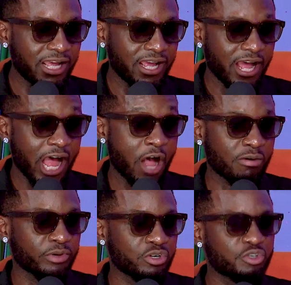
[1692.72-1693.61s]
how
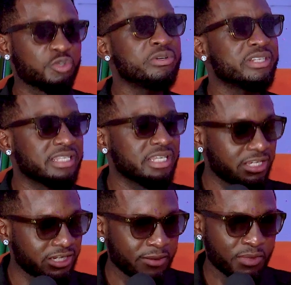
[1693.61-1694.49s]
I'm going to do a
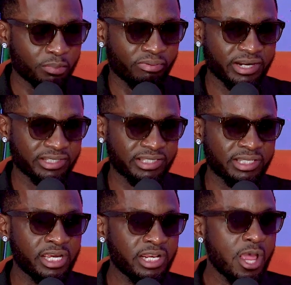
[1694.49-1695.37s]
scene. I'm not
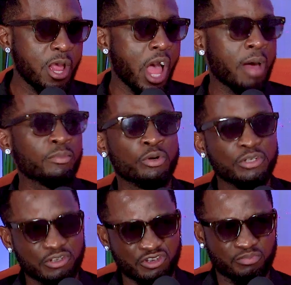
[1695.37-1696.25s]
practicing how I'm going to
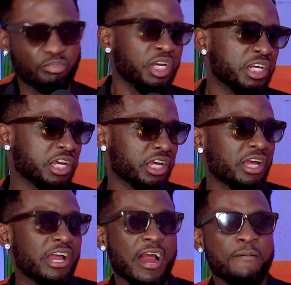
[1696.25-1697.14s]
speak.
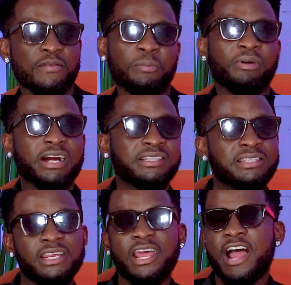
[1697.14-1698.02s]
I'm not
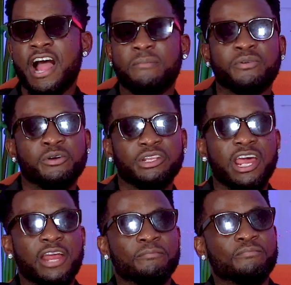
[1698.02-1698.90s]
practicing how I'm going.
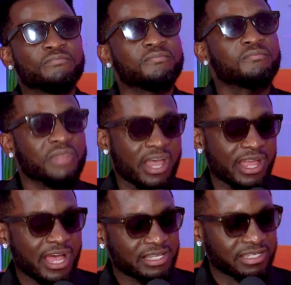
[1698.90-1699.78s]
I
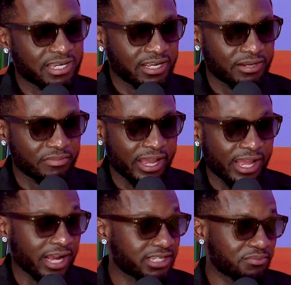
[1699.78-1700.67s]
asked
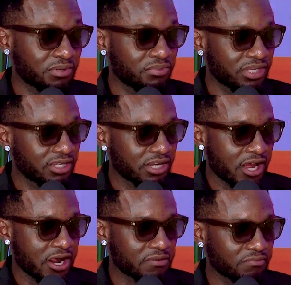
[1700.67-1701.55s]
BB,
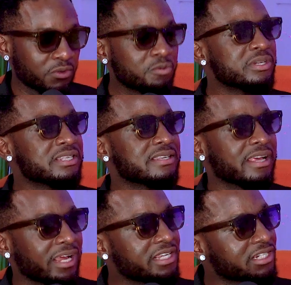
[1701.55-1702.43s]
who is
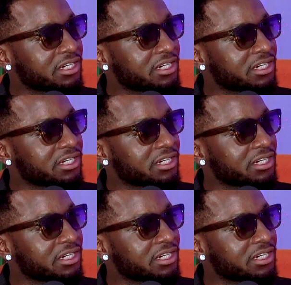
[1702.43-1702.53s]
Elijah?